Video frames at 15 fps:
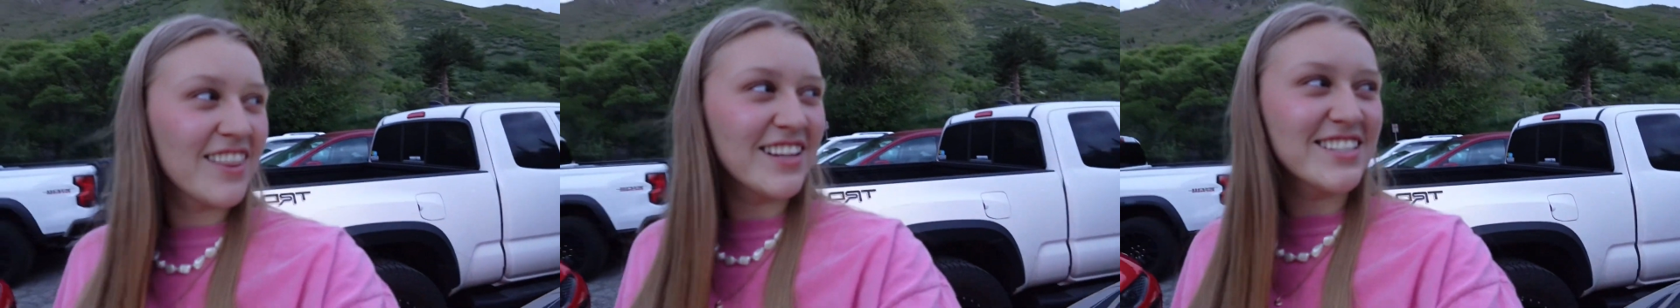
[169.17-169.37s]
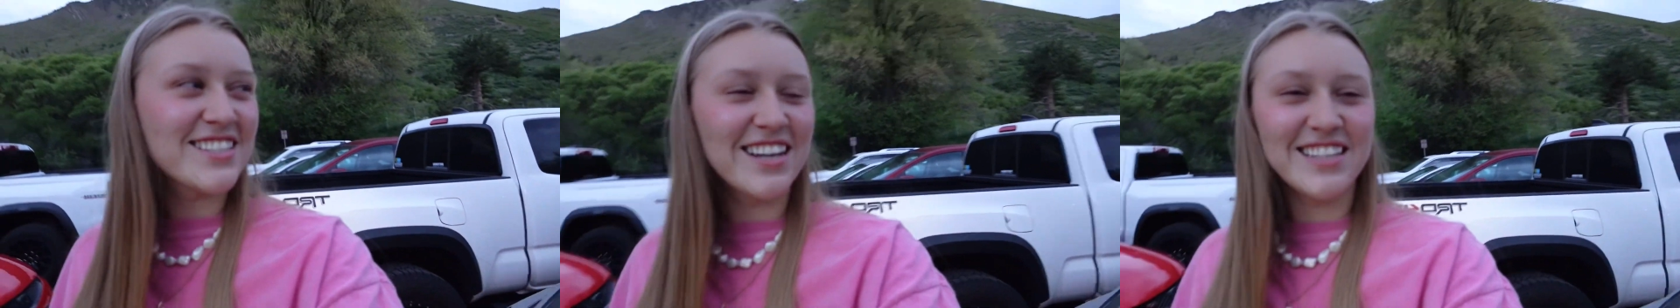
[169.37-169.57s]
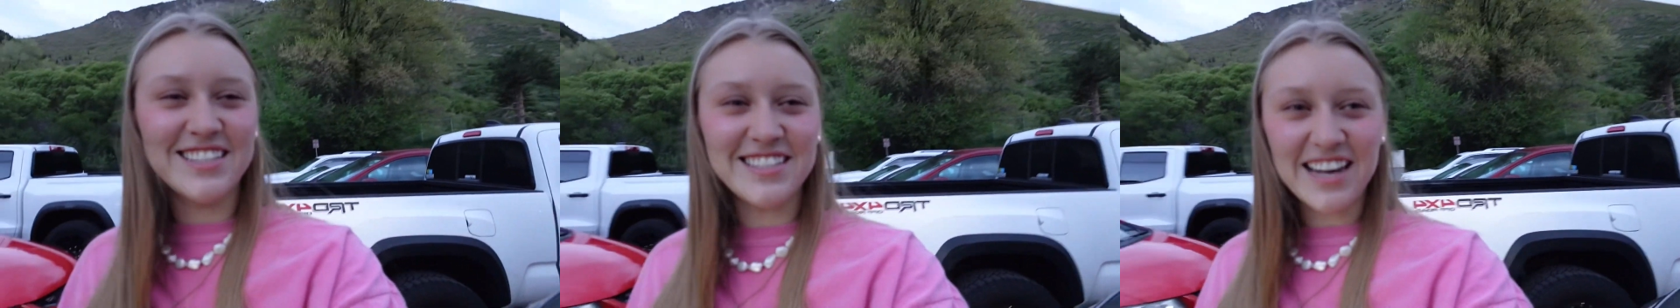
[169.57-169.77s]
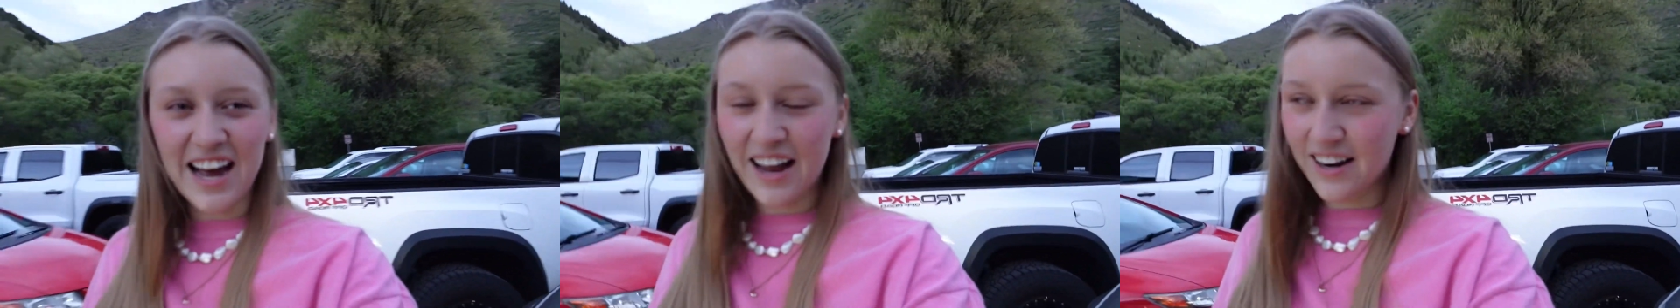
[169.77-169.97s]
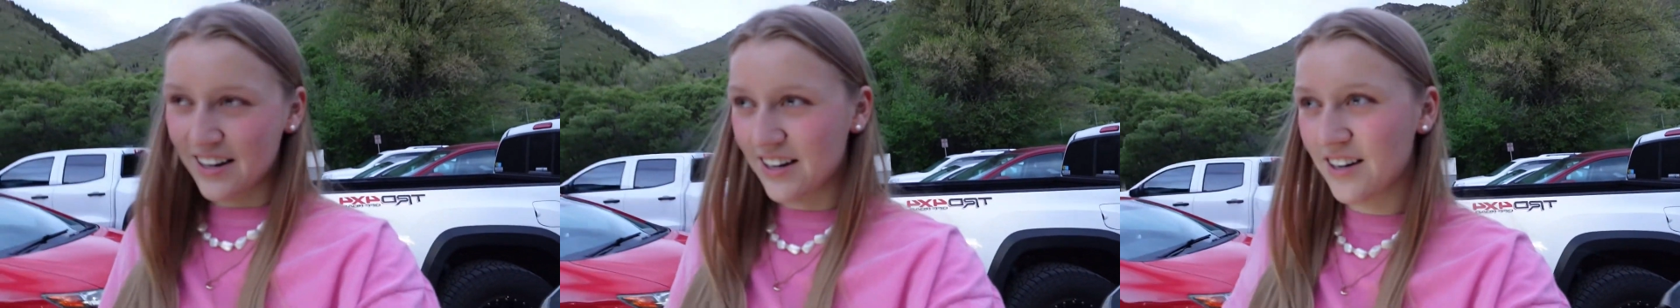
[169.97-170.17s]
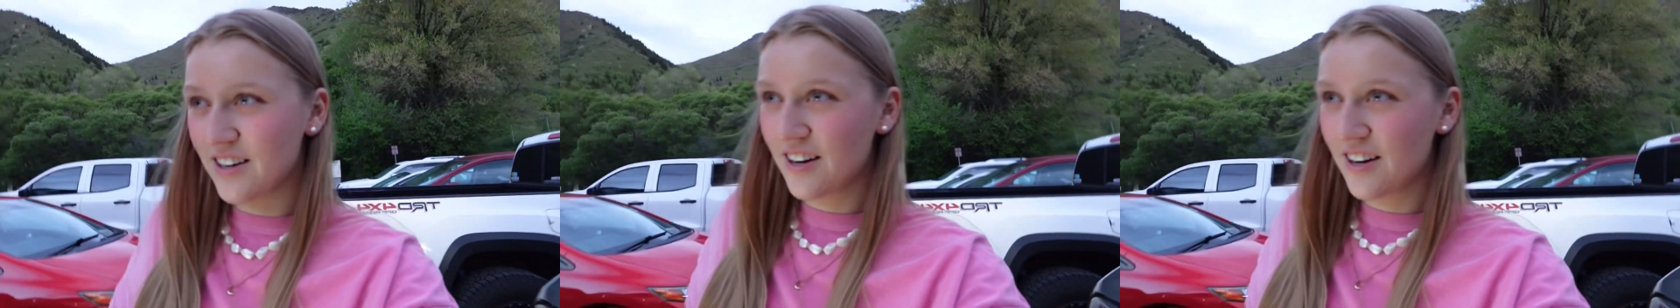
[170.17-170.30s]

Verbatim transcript: the sunset.